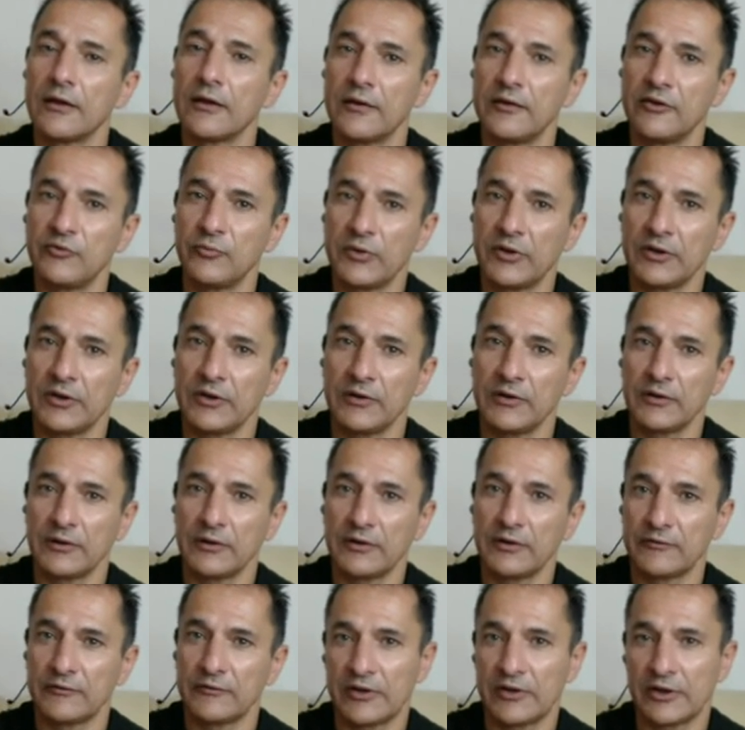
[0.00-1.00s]

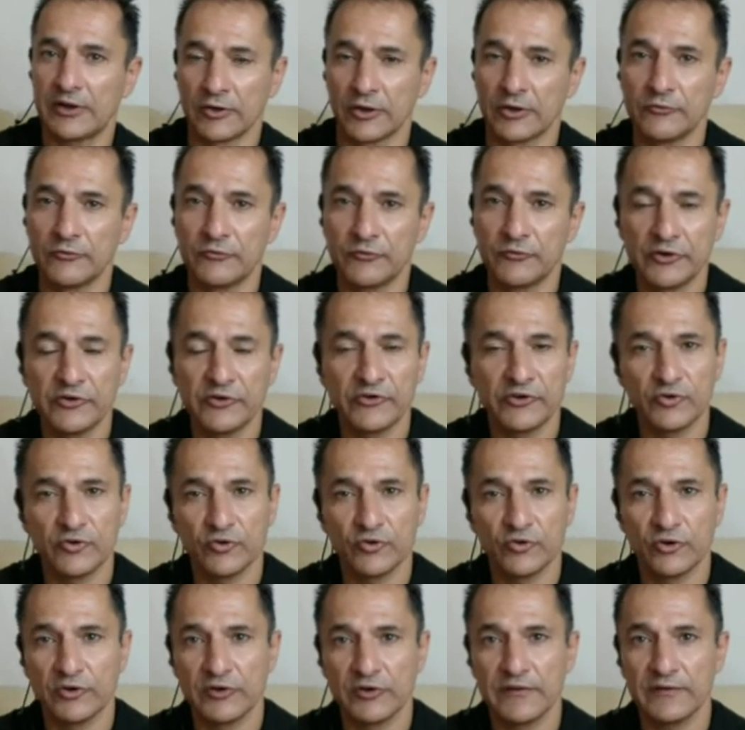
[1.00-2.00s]
they've done a lot of
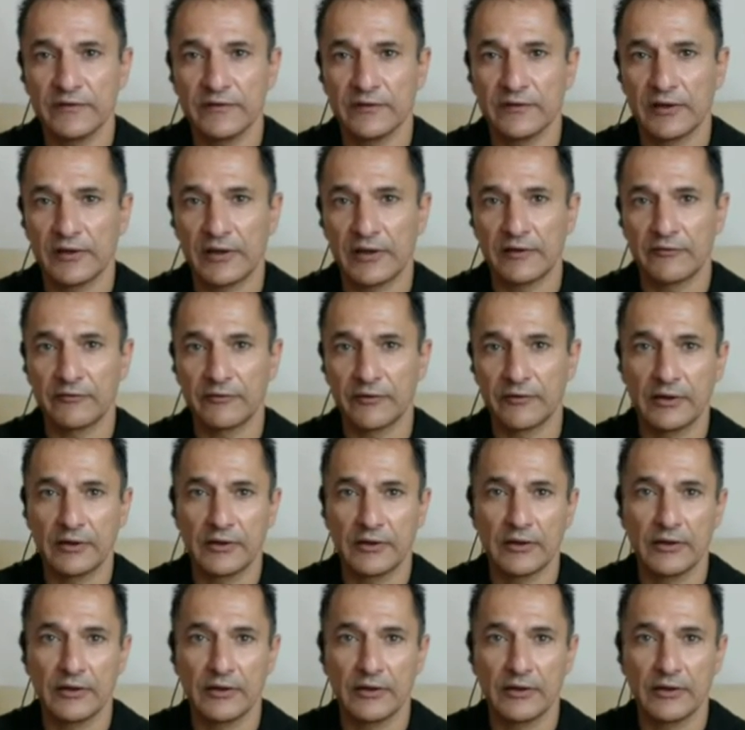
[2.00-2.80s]
research on this. They have